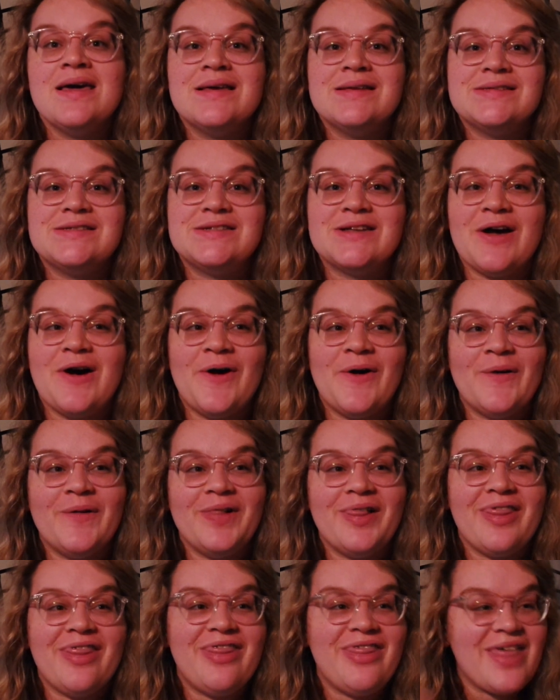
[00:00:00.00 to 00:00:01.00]

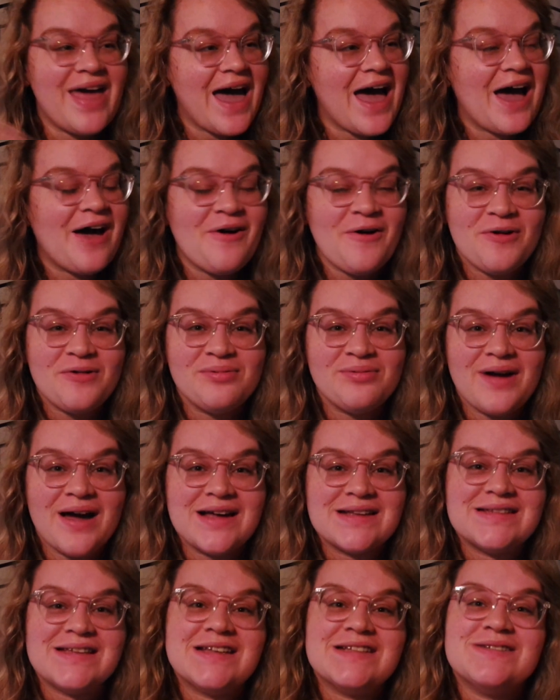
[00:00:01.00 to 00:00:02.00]
So that whole
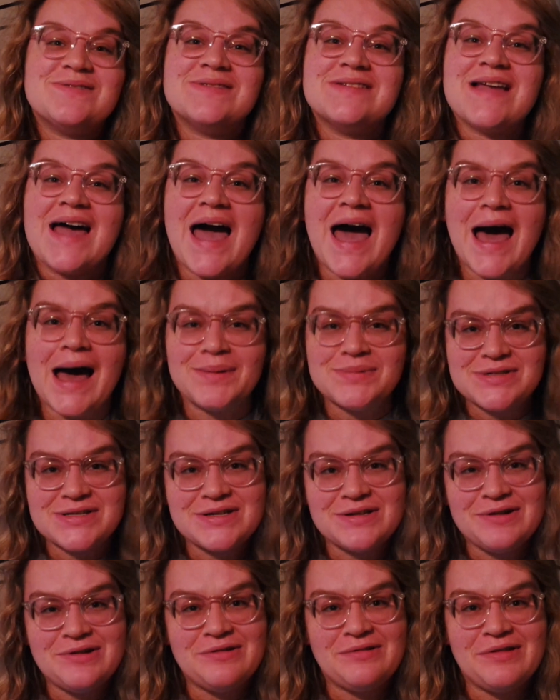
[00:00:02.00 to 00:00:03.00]
process was
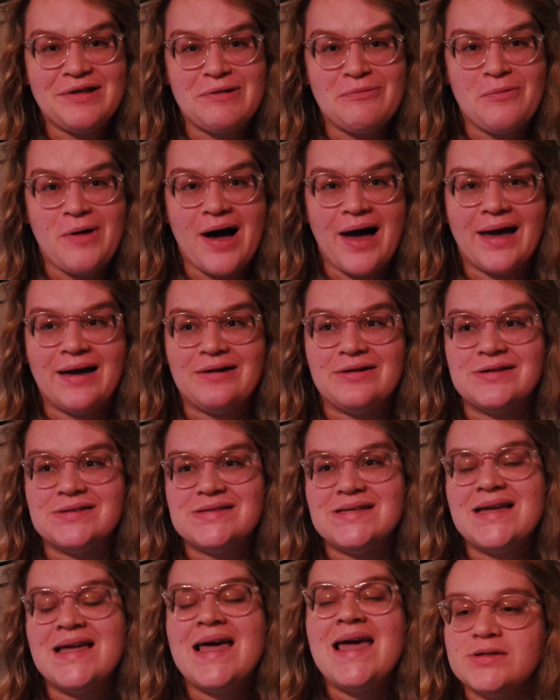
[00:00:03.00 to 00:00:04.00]
absolutely
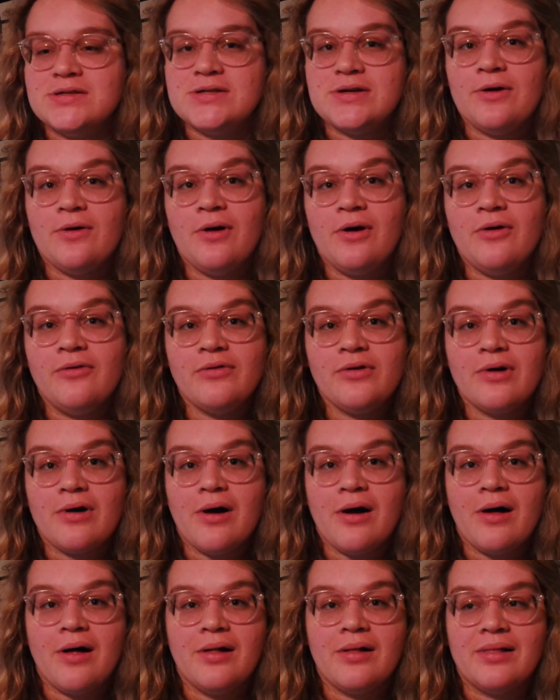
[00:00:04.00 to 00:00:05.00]
wild. So
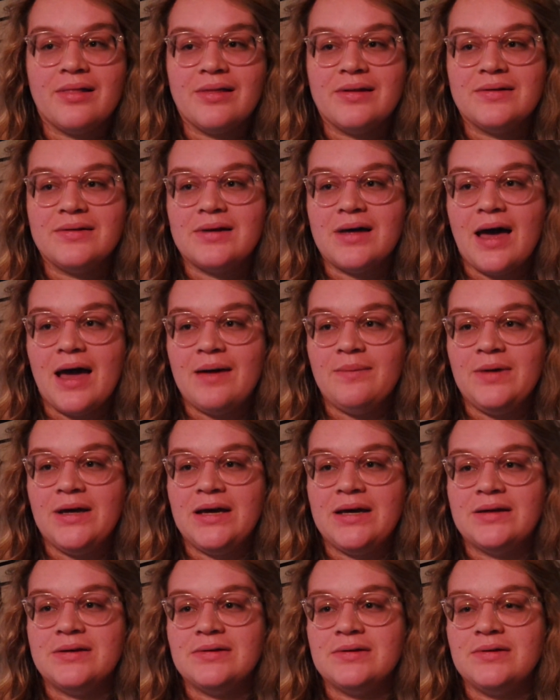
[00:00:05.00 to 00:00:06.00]
overall, I
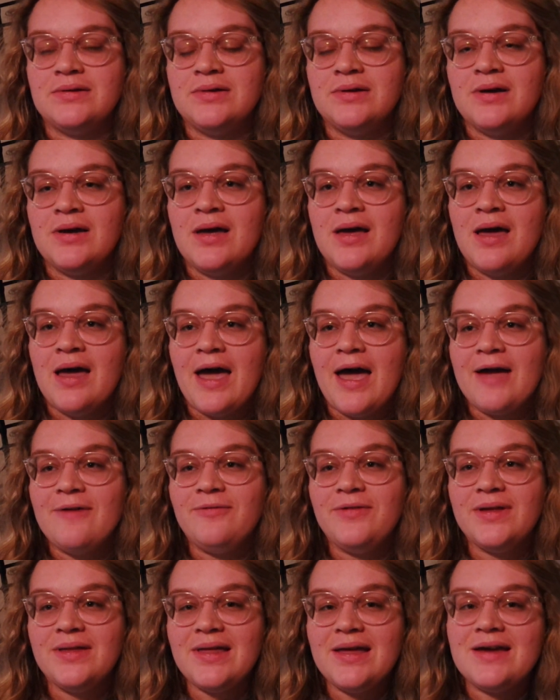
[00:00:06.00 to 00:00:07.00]
mean, I
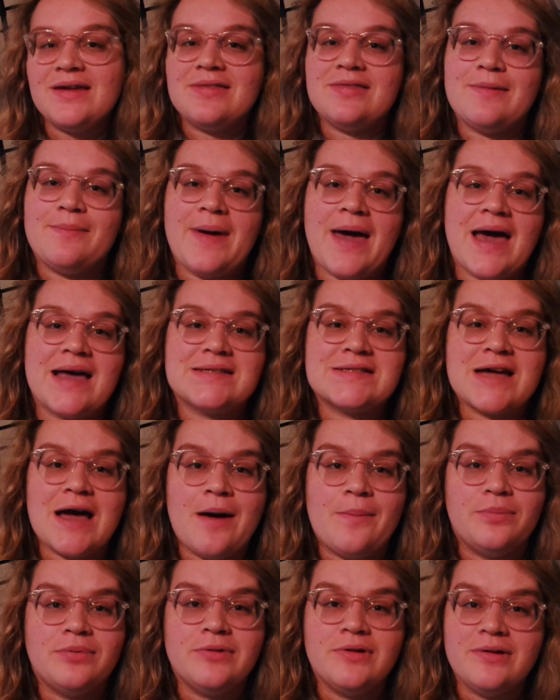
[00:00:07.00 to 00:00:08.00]
feel like the past
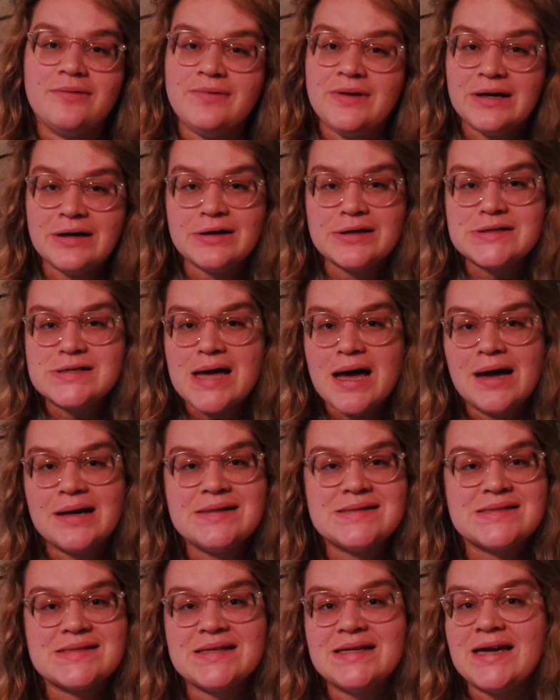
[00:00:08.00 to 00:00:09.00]
couple of years,
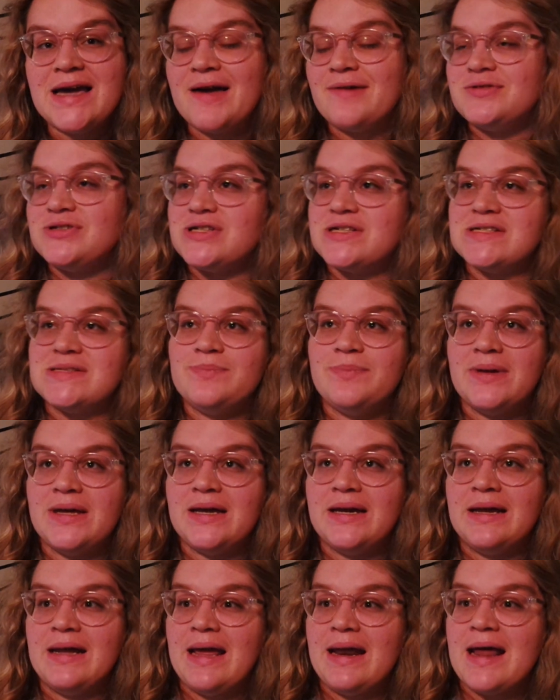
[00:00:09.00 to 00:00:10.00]
honestly, have just
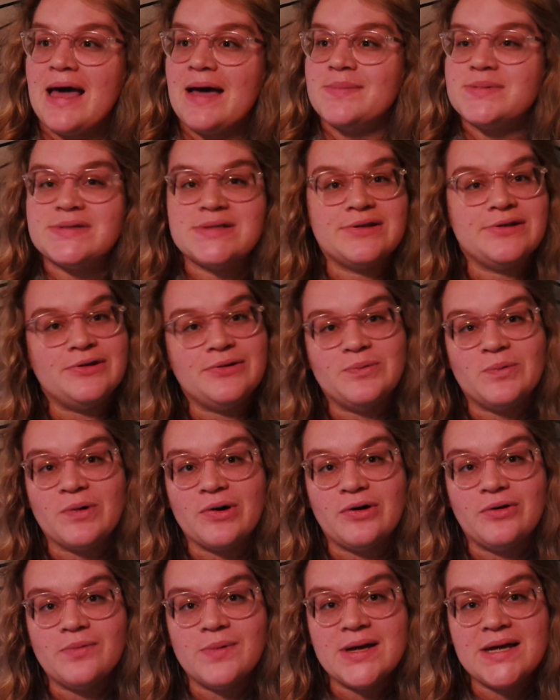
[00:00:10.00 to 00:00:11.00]
been an absolute
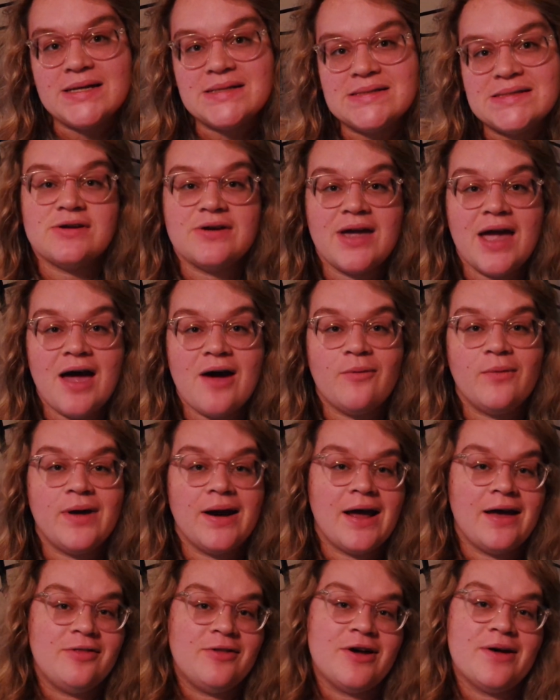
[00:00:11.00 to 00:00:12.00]
whirlwind. So yeah, when
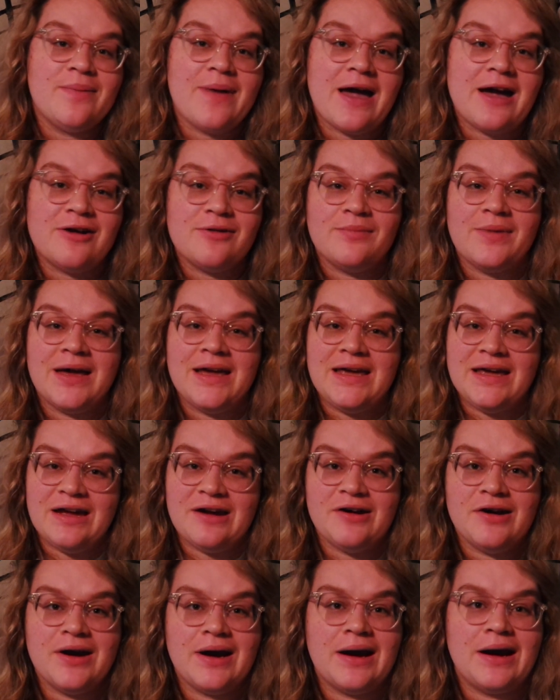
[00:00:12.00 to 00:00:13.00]
I look back on my
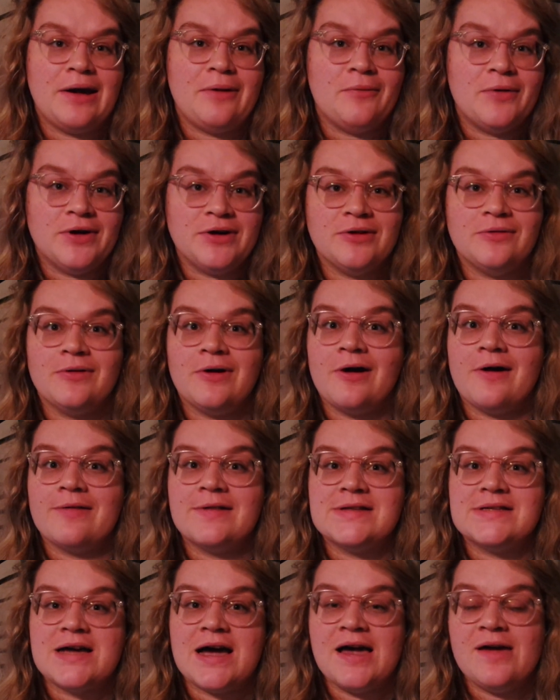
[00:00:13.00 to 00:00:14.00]
year and I wonder where all
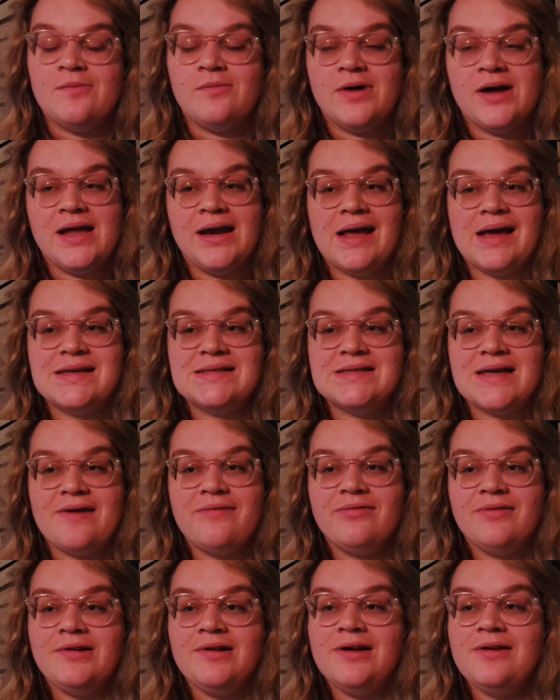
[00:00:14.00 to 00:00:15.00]
the time went, it
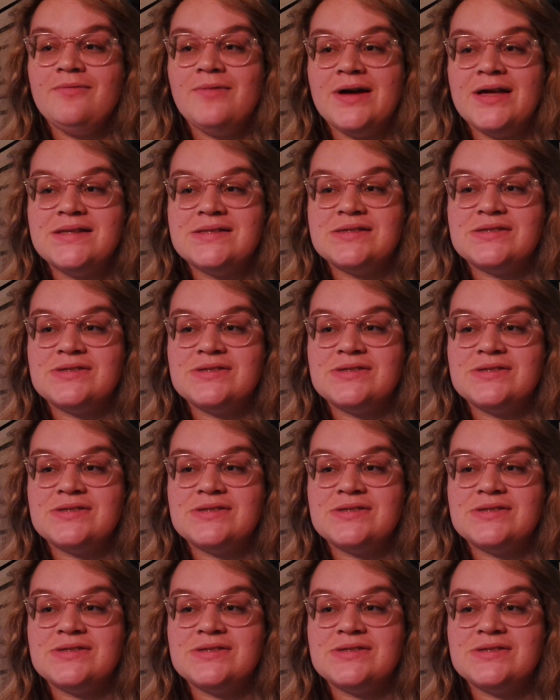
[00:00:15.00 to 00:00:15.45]
definitely went